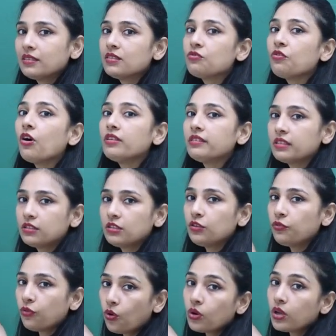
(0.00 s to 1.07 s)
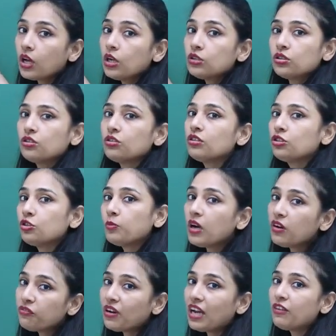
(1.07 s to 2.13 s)
is what? 64. So 2 raised to
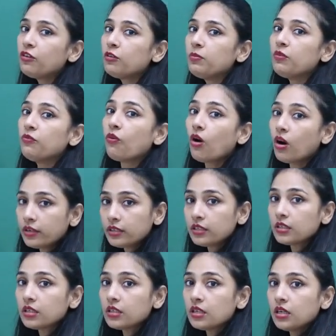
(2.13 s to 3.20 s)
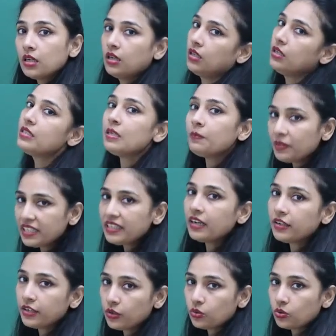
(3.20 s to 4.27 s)
power 5 will be what? Simply
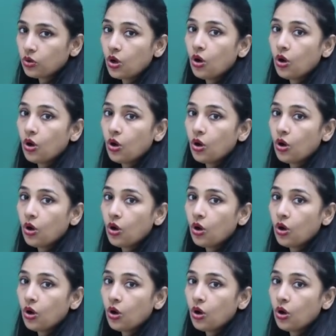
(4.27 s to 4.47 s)
32.